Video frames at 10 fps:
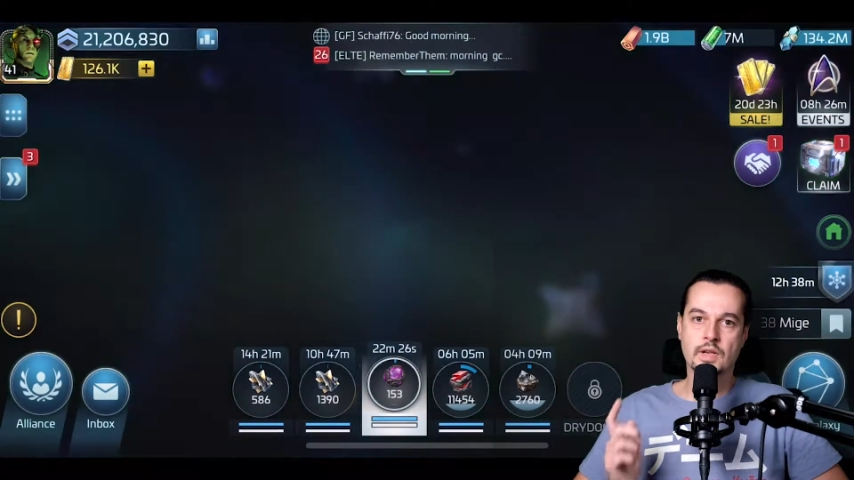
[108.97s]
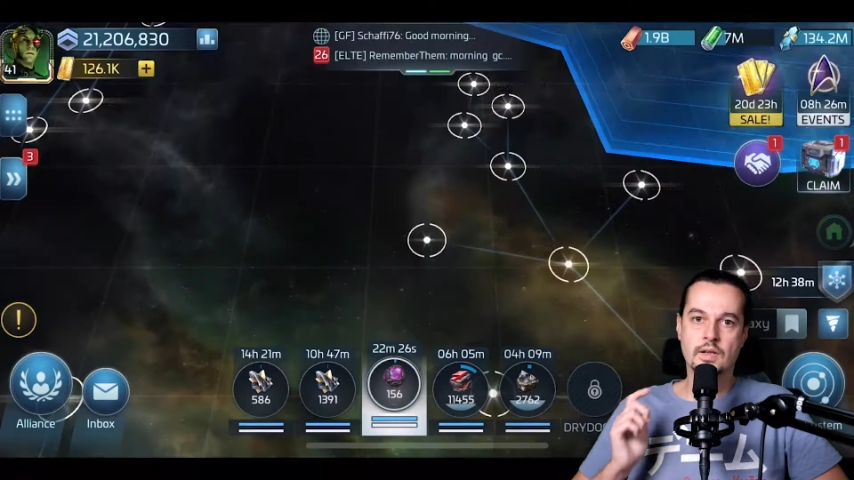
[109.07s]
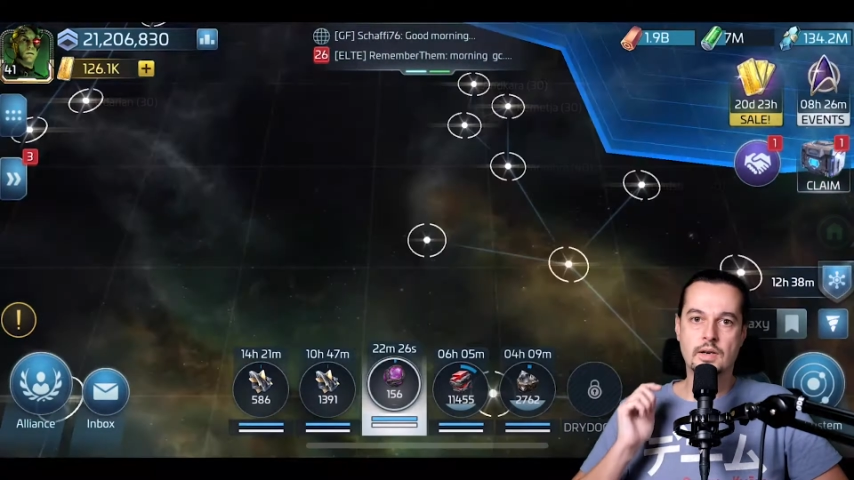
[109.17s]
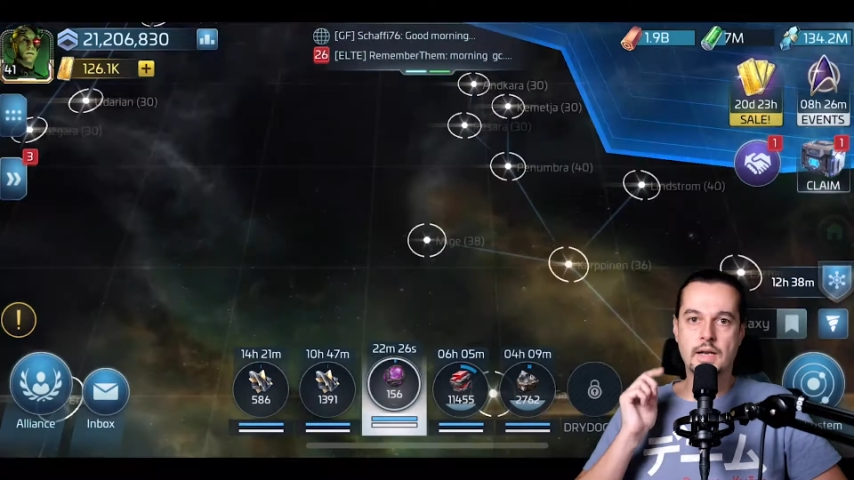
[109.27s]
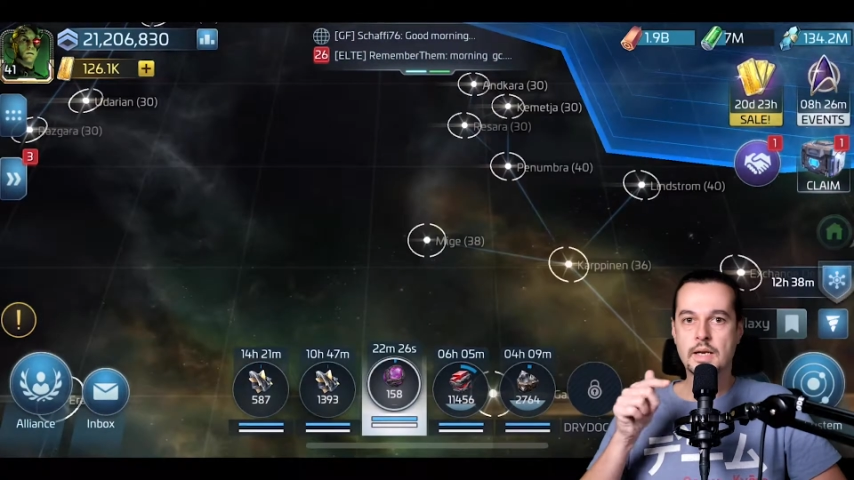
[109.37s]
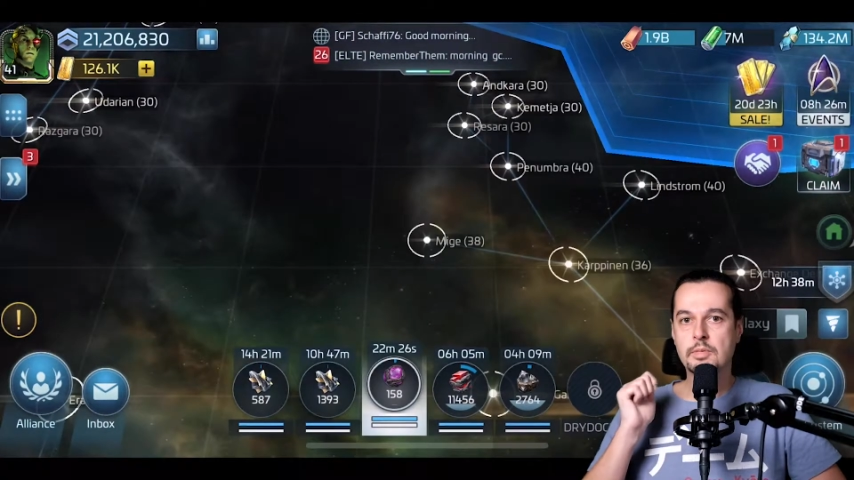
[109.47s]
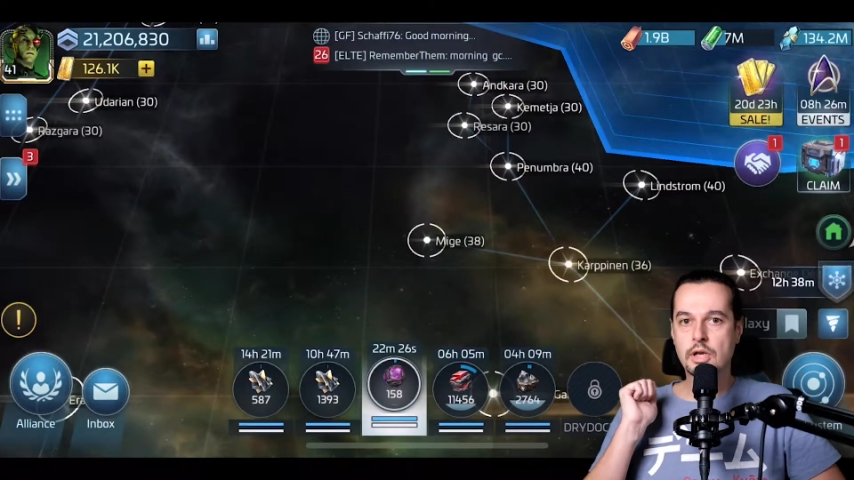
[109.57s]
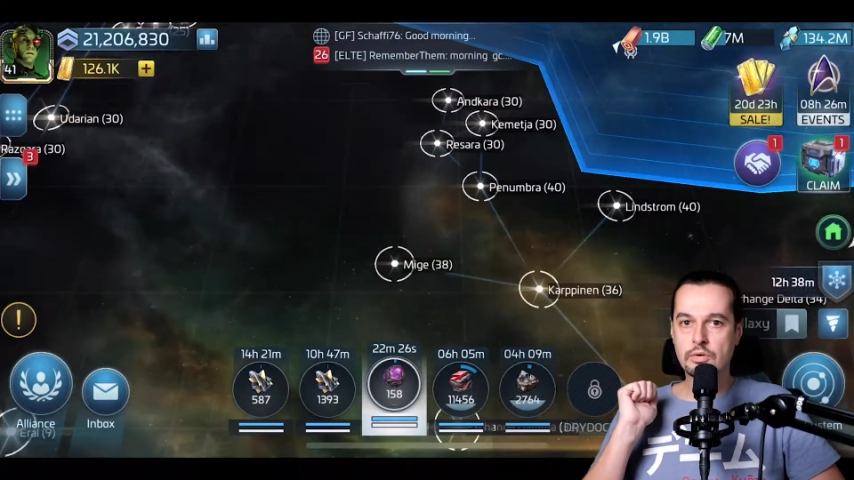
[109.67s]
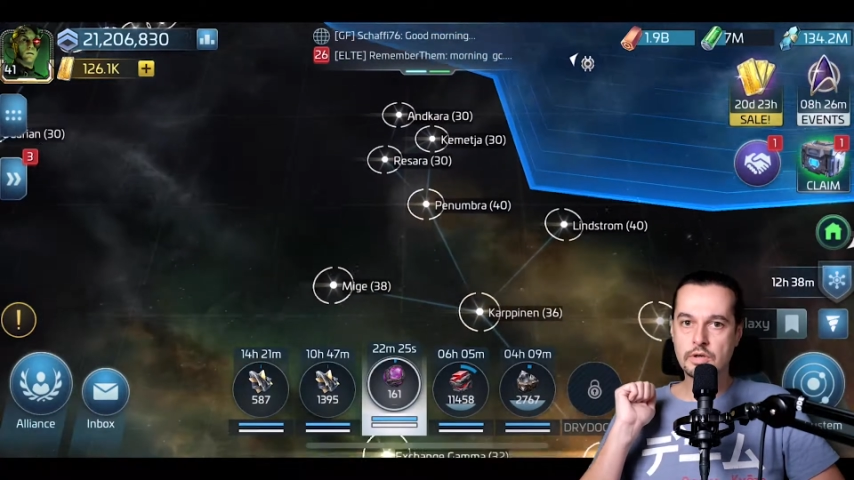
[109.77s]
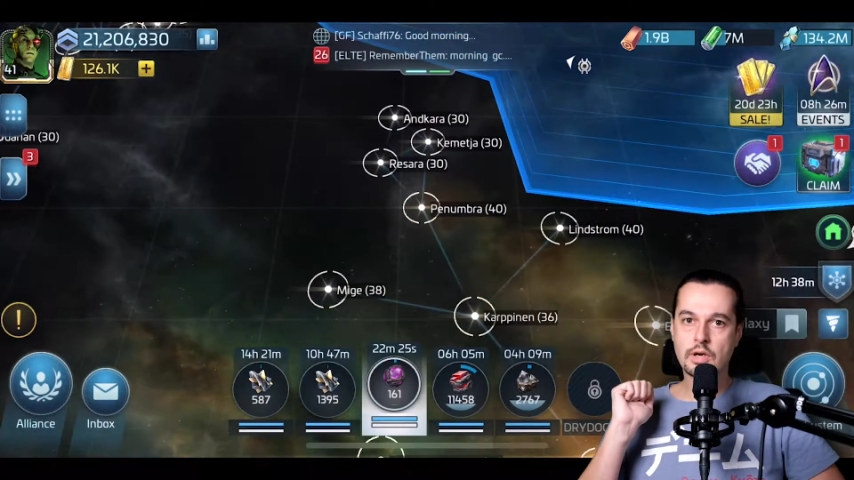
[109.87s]
let me
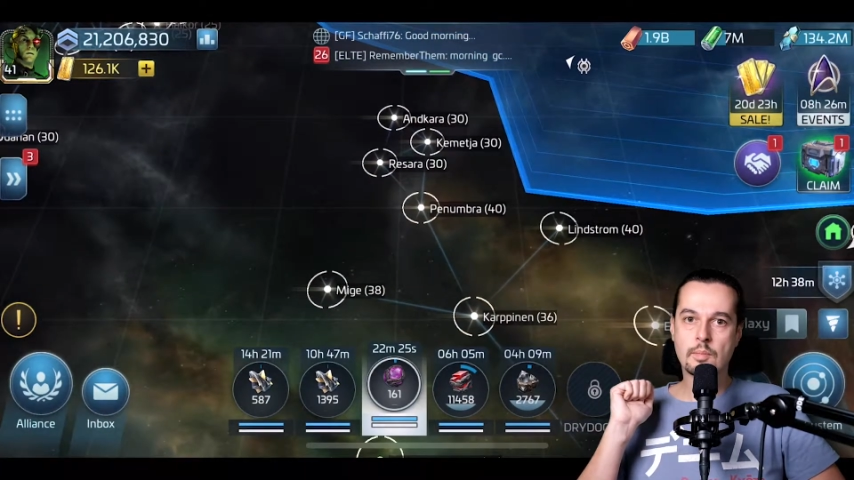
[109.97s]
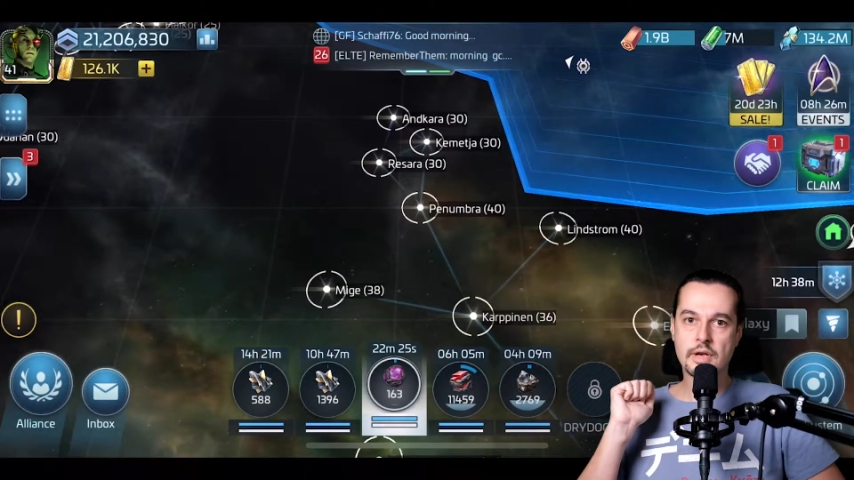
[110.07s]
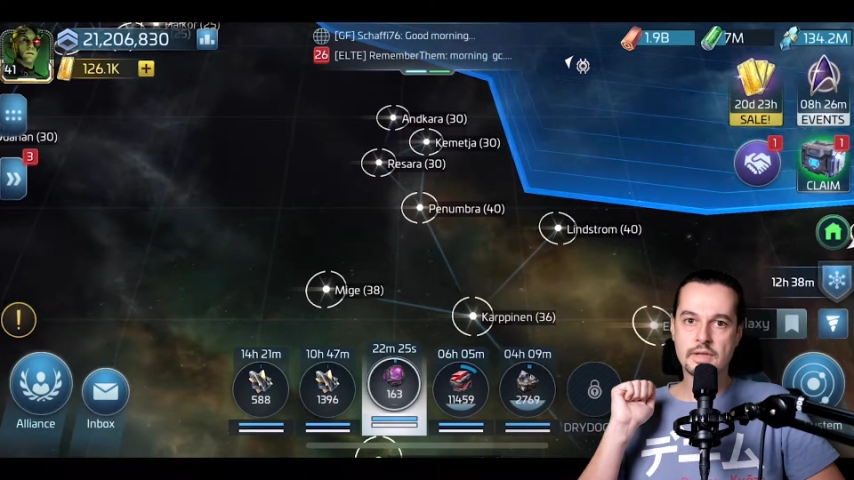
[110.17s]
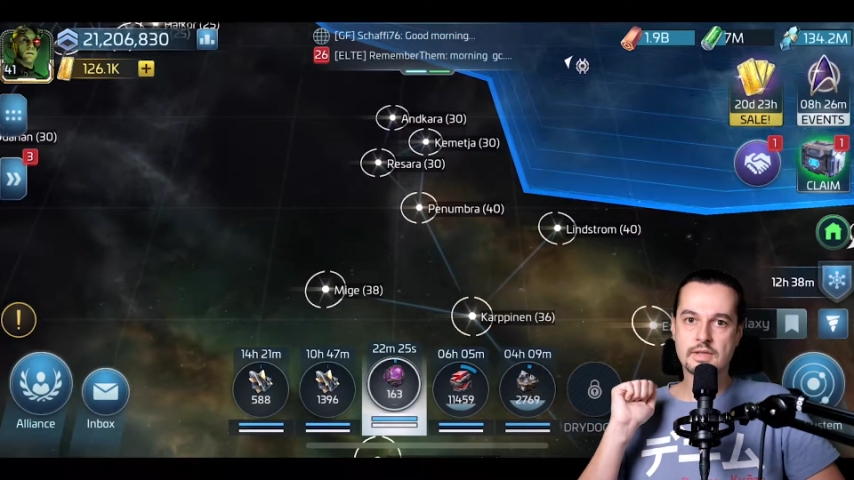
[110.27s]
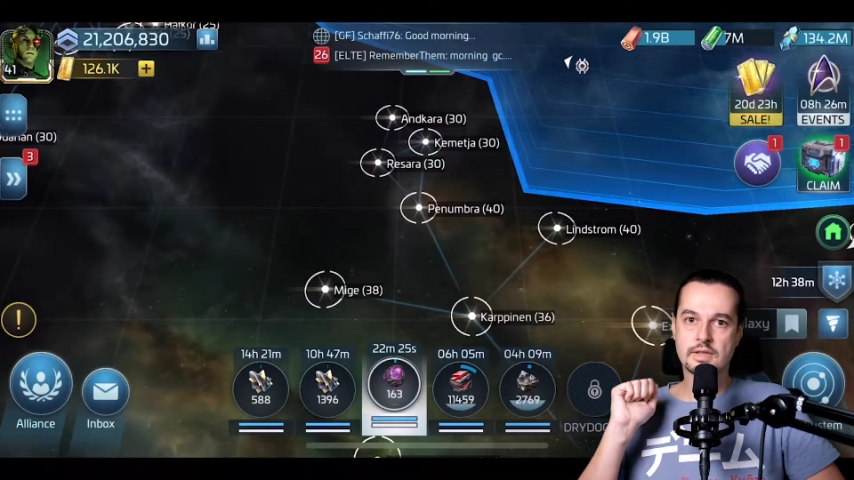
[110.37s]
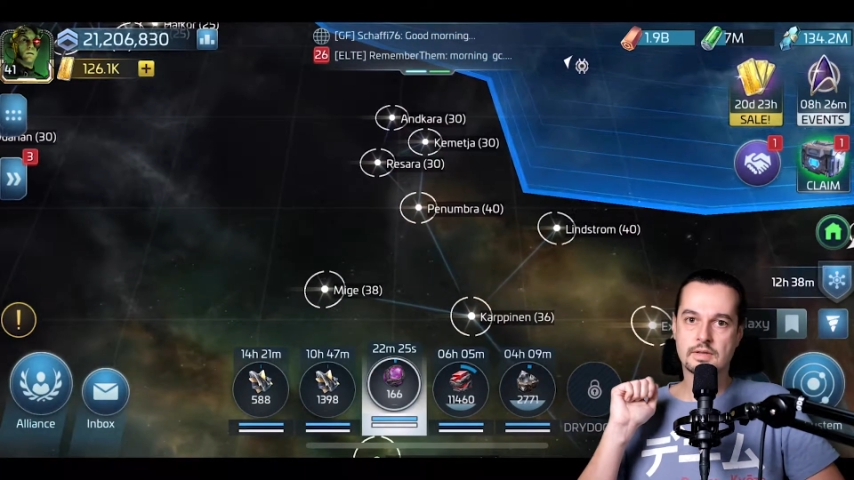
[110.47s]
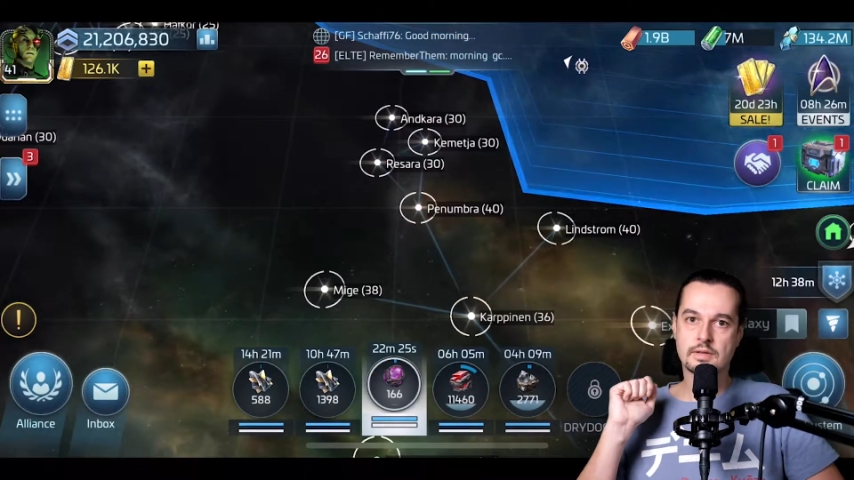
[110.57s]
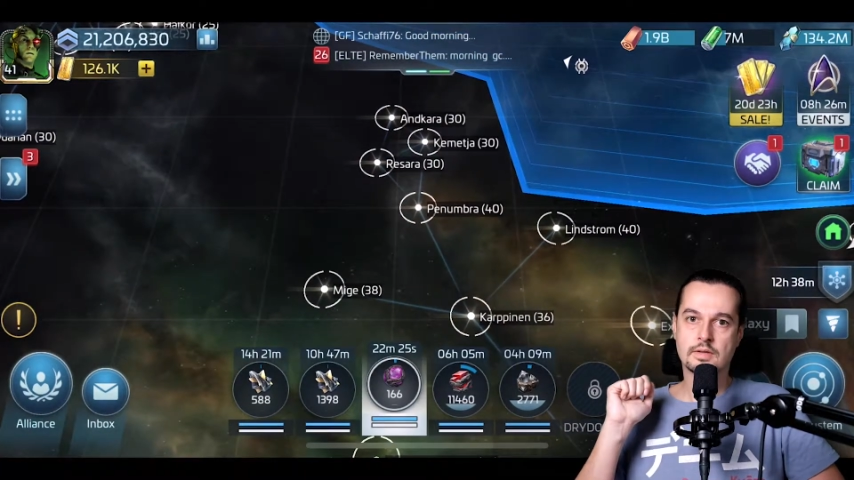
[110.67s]
know in the comments.